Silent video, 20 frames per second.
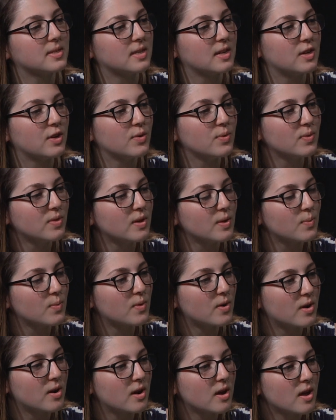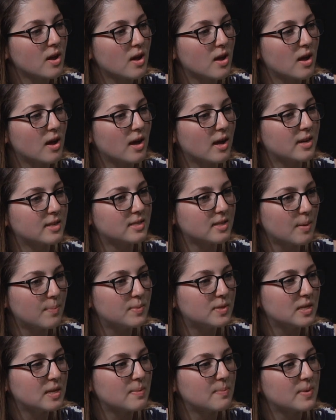I know they were
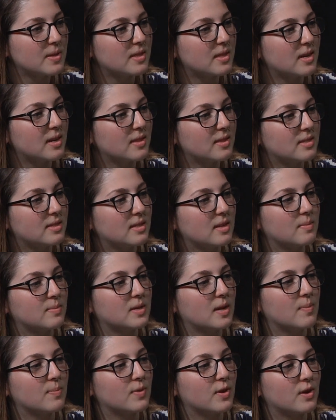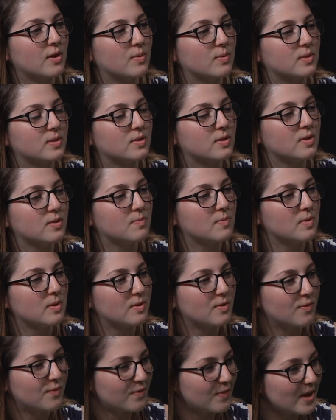accepting, but then at the same time thought it was
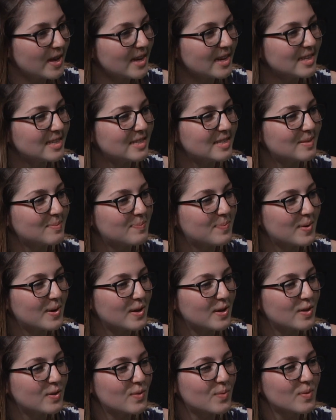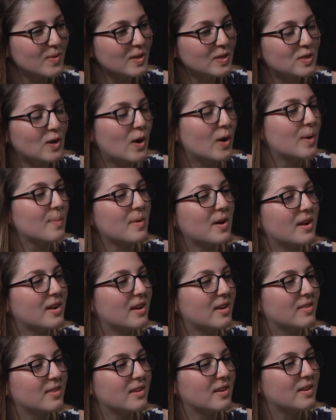a phase, but you don't really talk about it
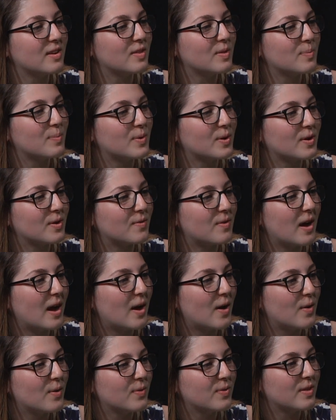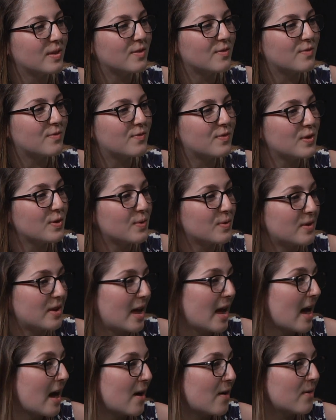at the end of the book of how they feel
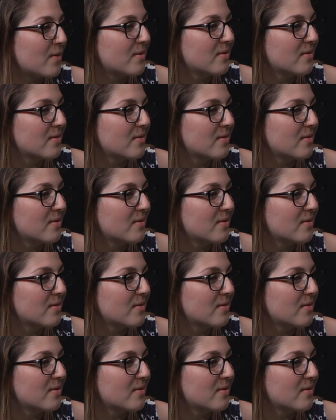now.